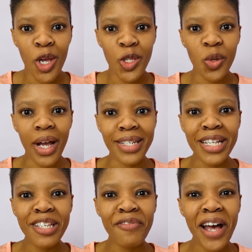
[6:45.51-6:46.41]
to
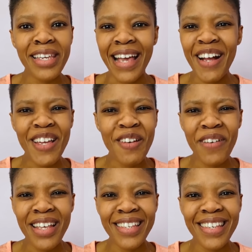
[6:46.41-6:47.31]
identify young
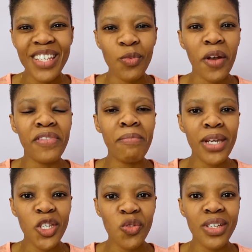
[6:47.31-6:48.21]
innovators as one of the
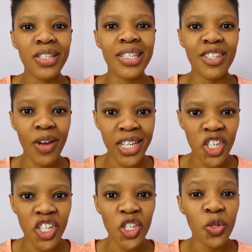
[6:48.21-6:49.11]
ministry's
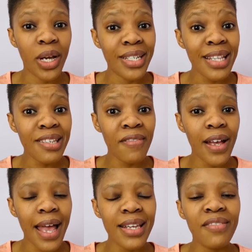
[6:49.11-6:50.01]
strategies to identify
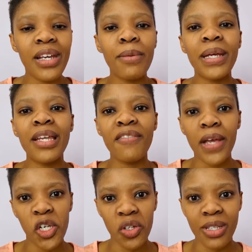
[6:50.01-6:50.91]
and develop
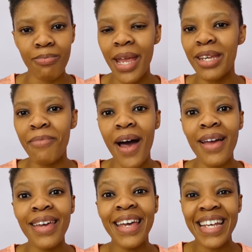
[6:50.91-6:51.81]
innovations made
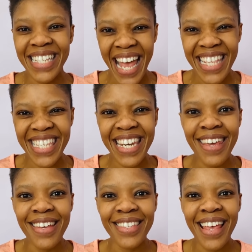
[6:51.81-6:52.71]
by
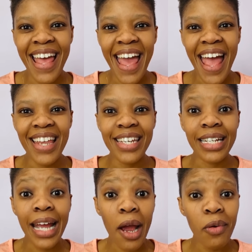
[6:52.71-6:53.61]
Tanzanians and
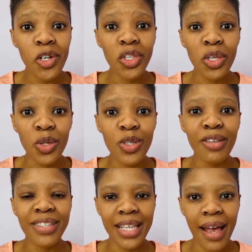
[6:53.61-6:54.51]
encourage the use
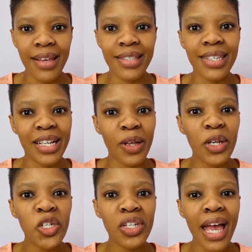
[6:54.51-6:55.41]
of science,
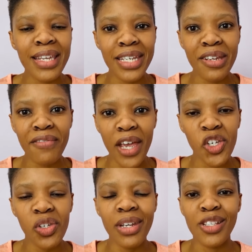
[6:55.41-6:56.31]
technology and
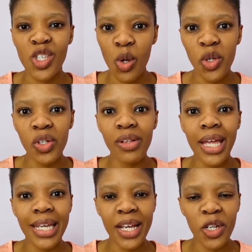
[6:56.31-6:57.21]
innovation in social
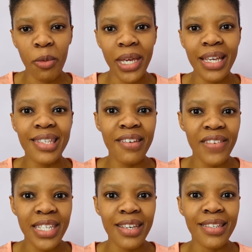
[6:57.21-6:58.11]
and economic
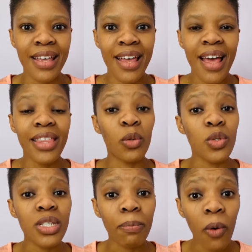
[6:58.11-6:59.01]
activities that will
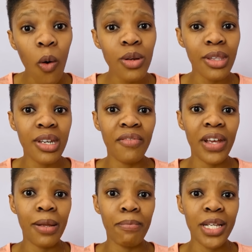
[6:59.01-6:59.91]
support the
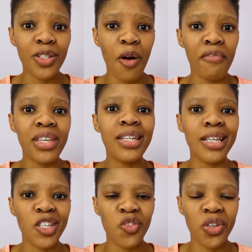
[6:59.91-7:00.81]
development of the
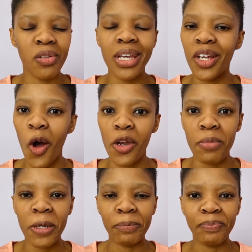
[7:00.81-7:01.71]
industrial economy.